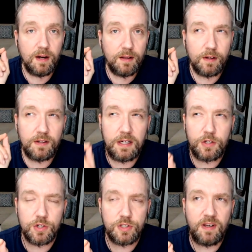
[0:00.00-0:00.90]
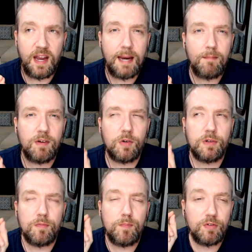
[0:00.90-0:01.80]
The teacher's name, it
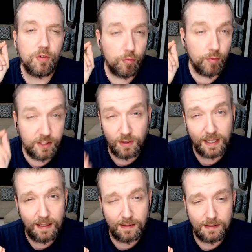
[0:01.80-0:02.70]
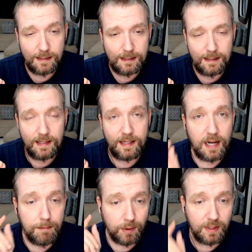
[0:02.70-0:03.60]
was Mister Richley. And
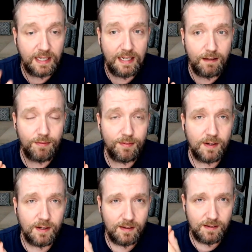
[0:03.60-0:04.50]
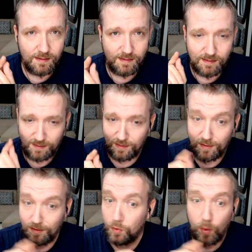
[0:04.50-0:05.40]
I believe, this is
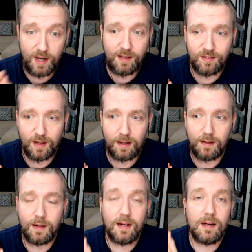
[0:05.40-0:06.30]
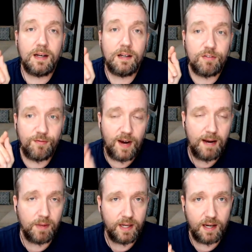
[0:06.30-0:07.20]
the way he said it, his
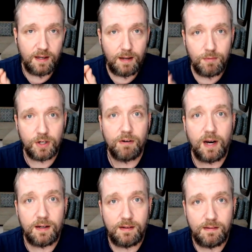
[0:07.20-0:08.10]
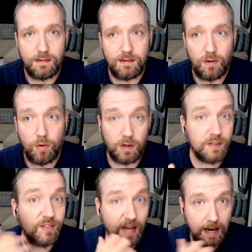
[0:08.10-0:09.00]
family had immigrated or
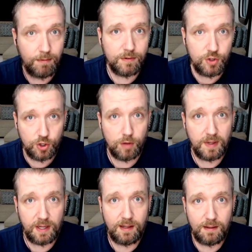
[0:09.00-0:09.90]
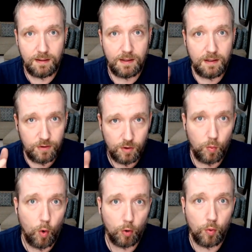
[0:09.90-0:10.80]
escaped Germany during
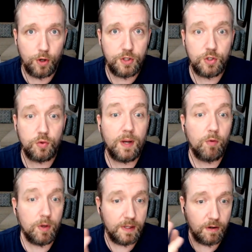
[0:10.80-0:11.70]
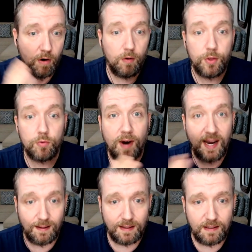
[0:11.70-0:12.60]
World War Two. They would have been called the
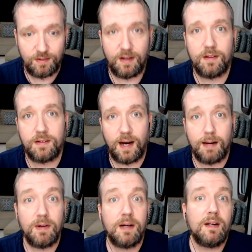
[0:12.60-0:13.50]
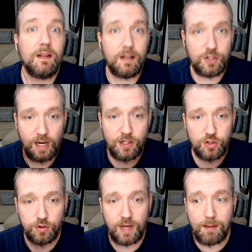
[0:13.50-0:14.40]
Reichleys at the time. They changed
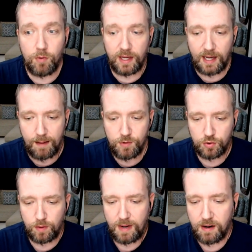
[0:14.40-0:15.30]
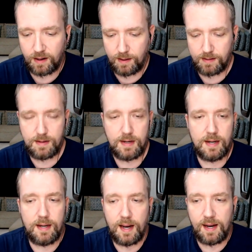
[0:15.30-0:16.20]
their name when they came to America.
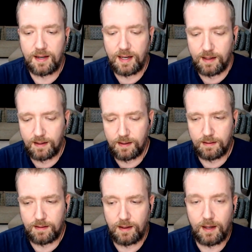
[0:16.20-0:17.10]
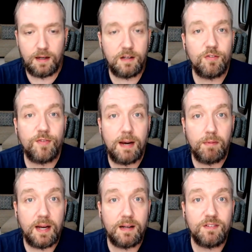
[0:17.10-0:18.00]
And he, had, he and his
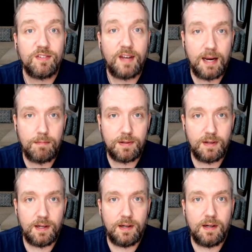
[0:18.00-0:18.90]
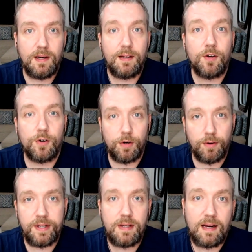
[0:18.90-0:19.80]
family had escaped in the
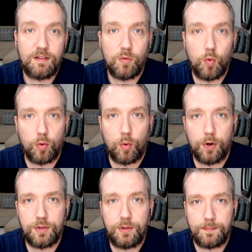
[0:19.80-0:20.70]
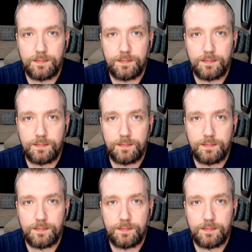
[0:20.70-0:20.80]
early days of World War Two.